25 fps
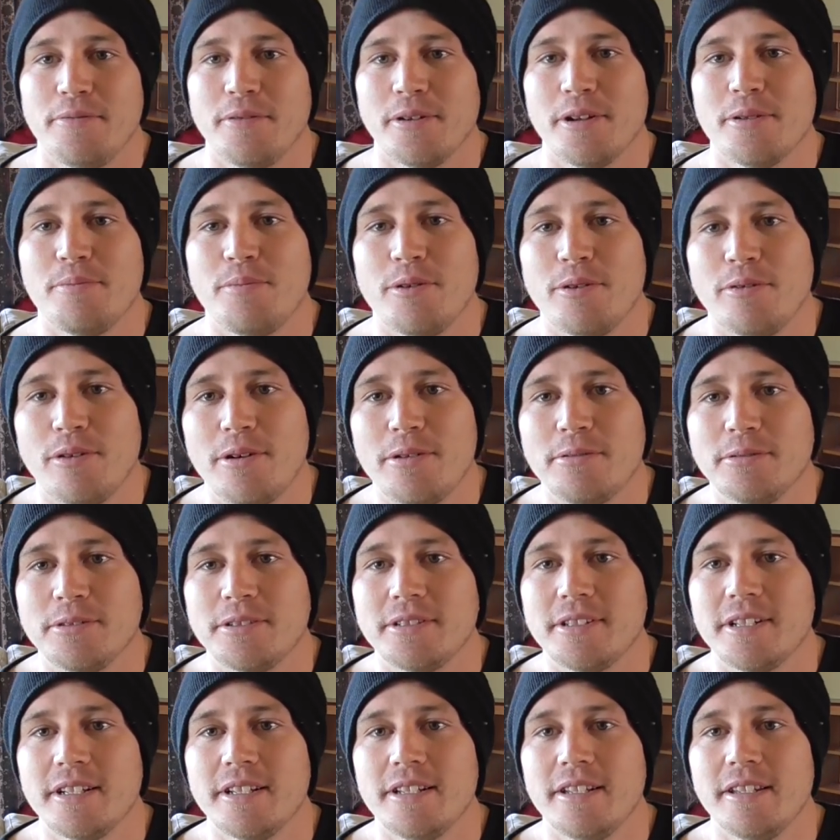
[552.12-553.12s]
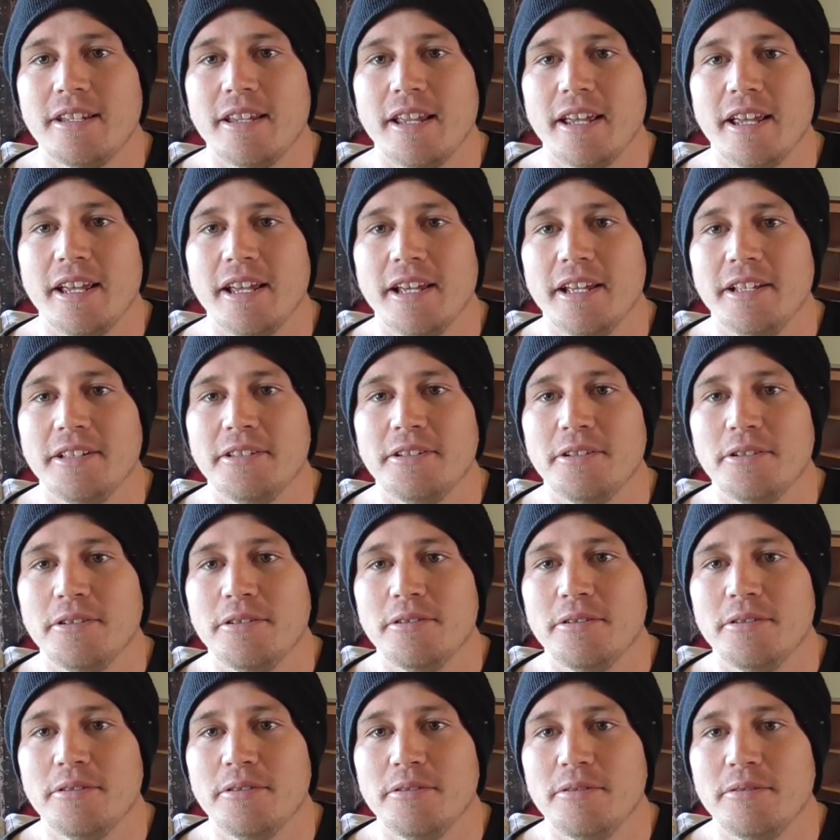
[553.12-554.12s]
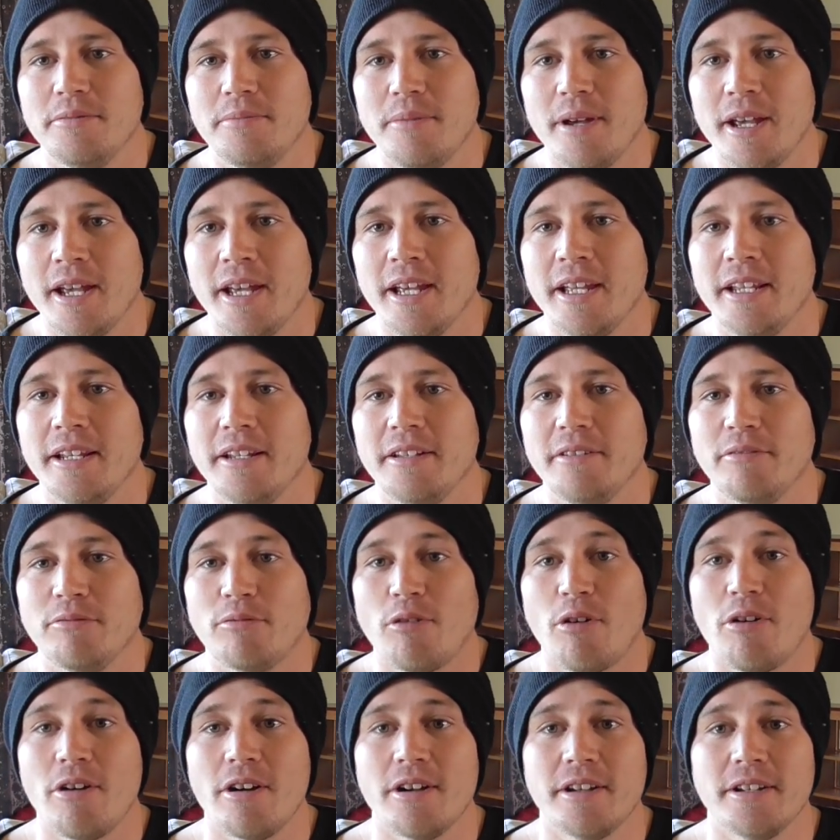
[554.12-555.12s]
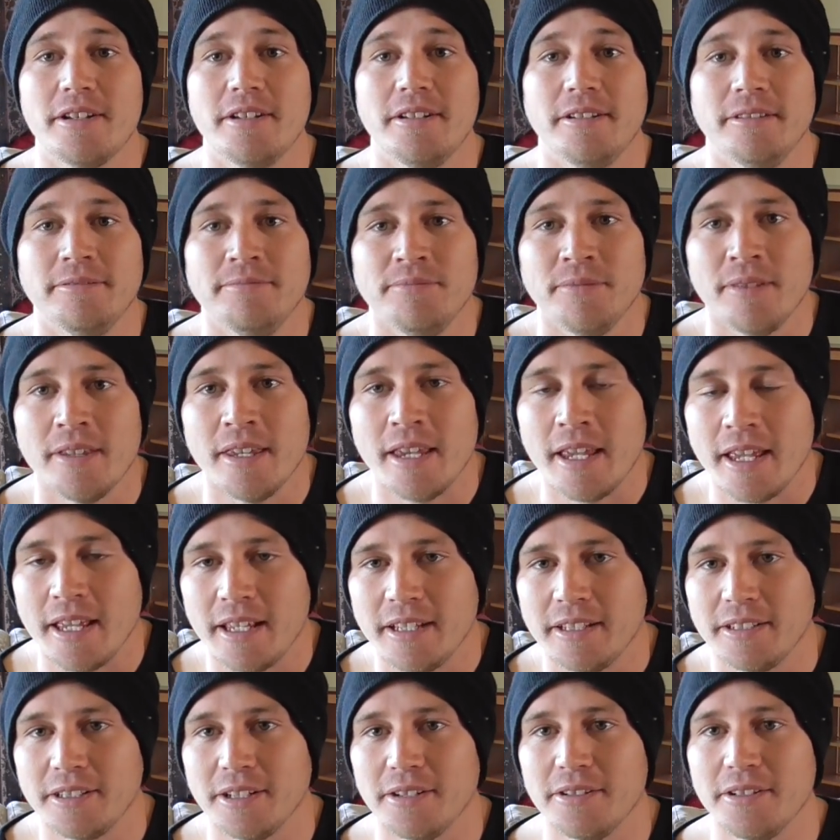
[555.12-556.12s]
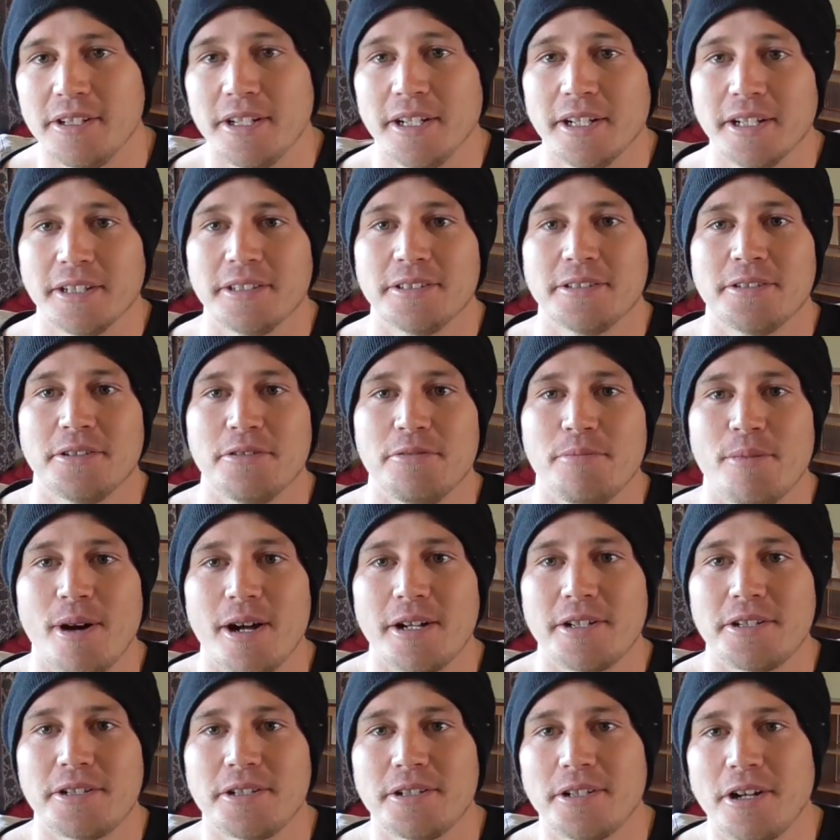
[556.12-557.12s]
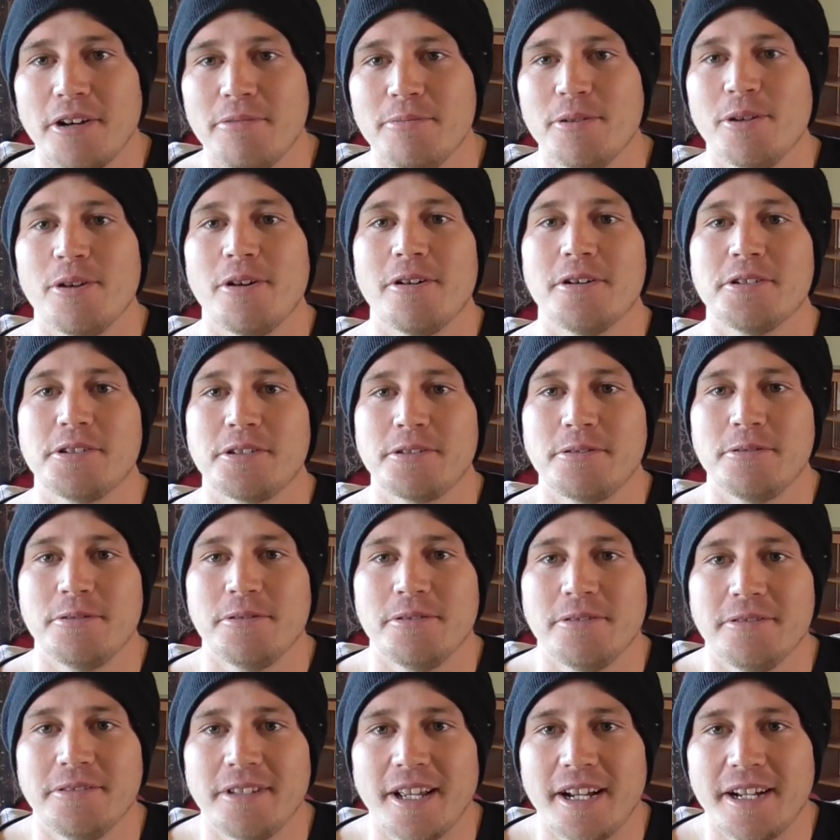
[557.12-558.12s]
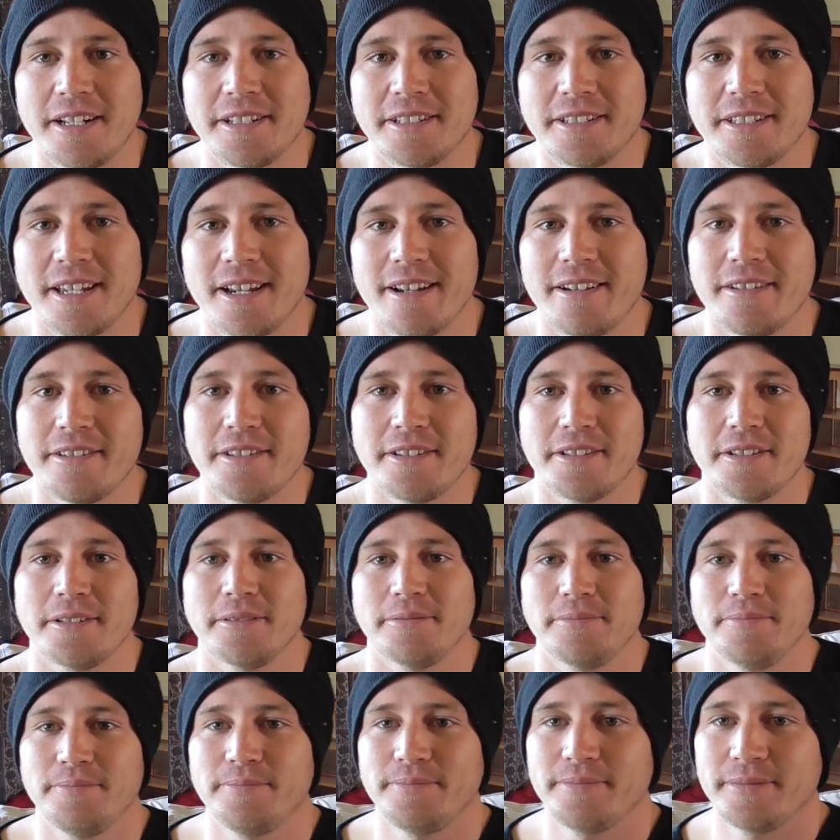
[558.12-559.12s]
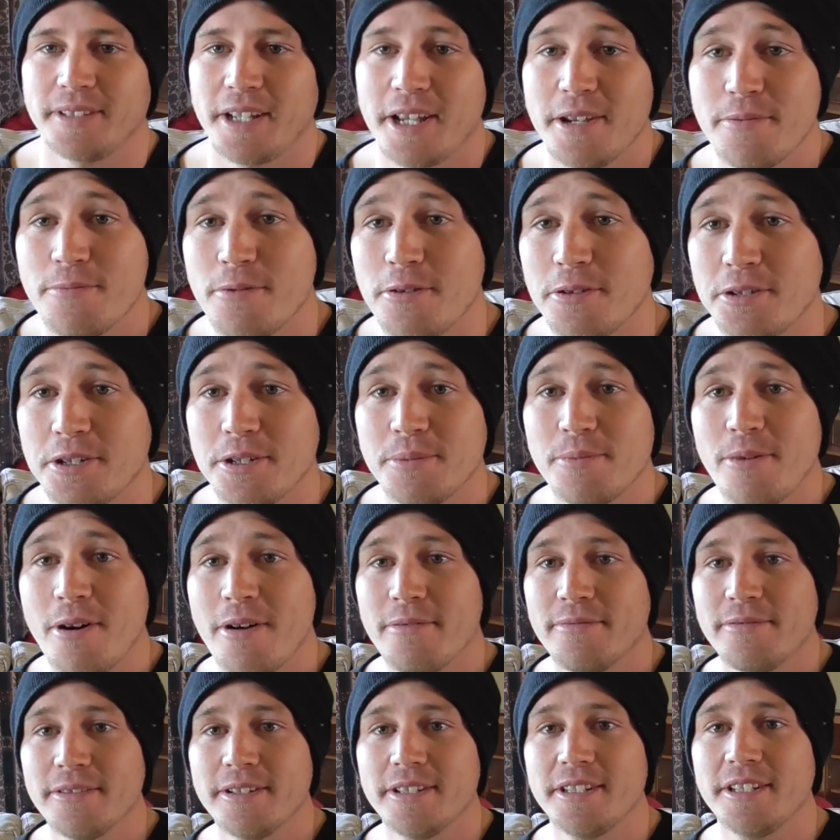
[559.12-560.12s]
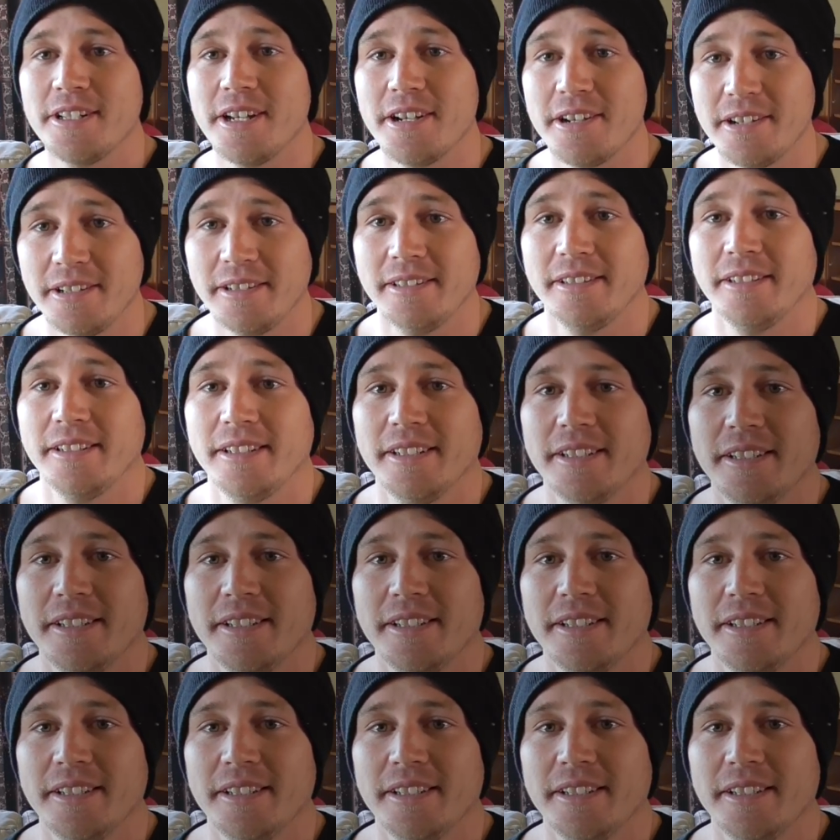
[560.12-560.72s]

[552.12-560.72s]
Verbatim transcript: Philippa Ralston and her man Ryan. So yeah, too much. Hope you guys are all good down south. Keep watching my vids, yeah.